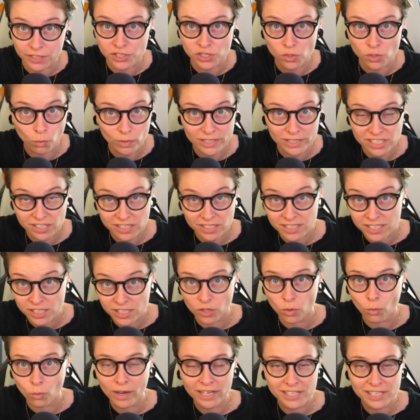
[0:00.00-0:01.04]
So what's the
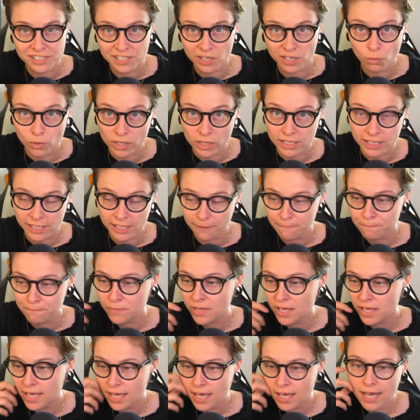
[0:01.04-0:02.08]
deal? Why isn't it working?
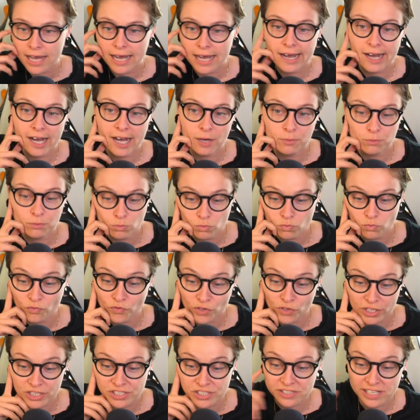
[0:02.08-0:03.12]
Um,
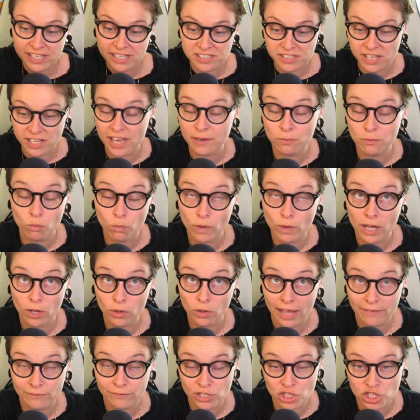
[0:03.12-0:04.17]
first, they said, well,
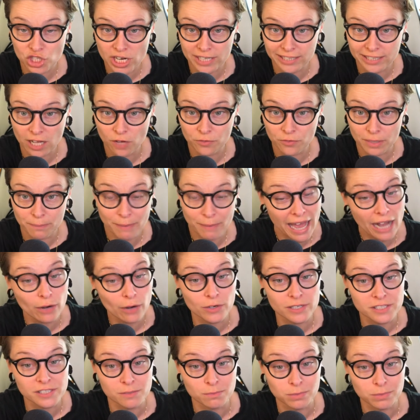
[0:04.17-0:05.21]
have you checked out the
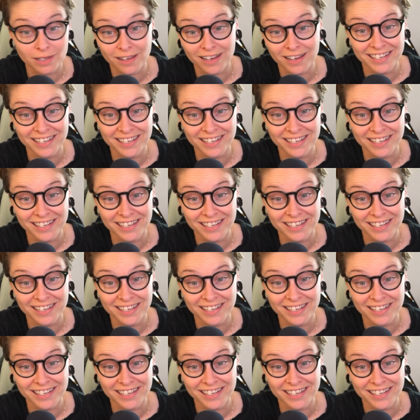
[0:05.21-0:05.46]
power supply?